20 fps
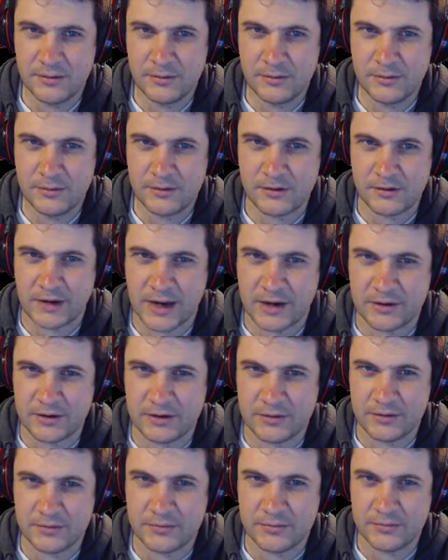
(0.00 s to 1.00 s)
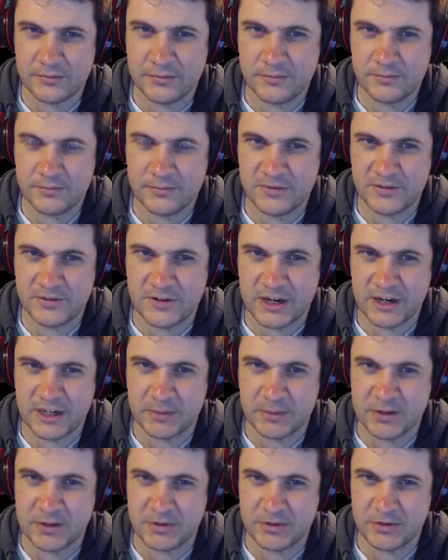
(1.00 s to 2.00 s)
Can you take
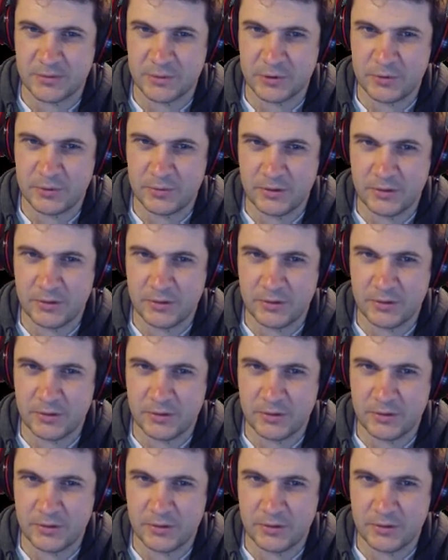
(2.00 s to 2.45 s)
me to the moon?